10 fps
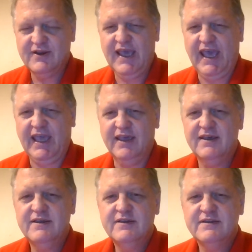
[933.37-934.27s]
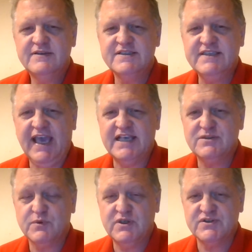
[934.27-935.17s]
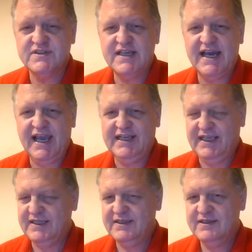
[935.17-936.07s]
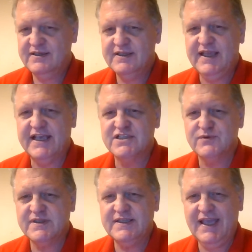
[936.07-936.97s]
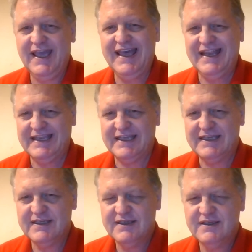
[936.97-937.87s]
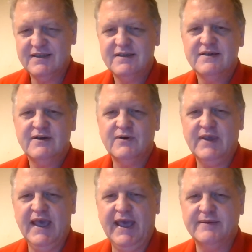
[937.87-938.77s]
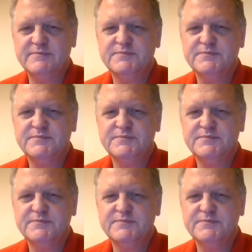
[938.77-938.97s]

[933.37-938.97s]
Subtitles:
Okay. In this case, we're using einen. It ends with an N. Okay.